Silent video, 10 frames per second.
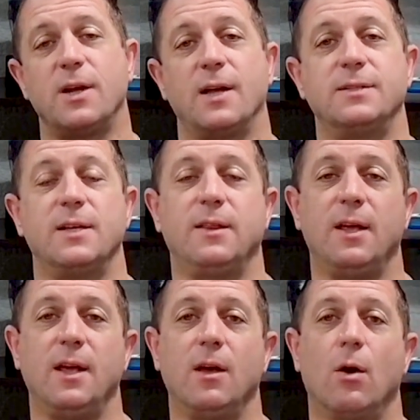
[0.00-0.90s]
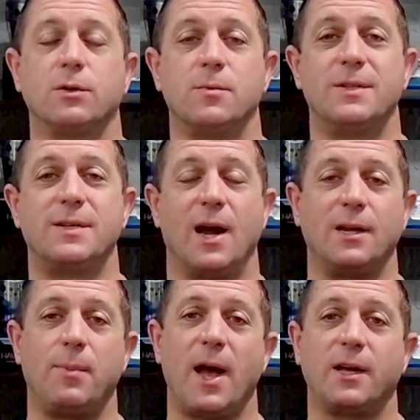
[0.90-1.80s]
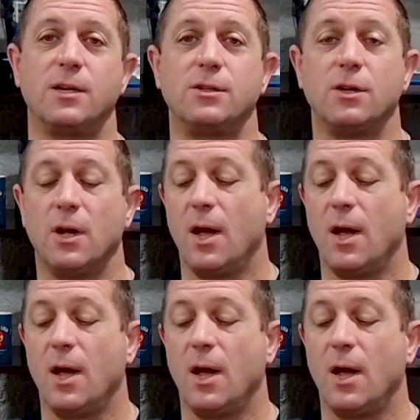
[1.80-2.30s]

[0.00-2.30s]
I did the ultimate dining package.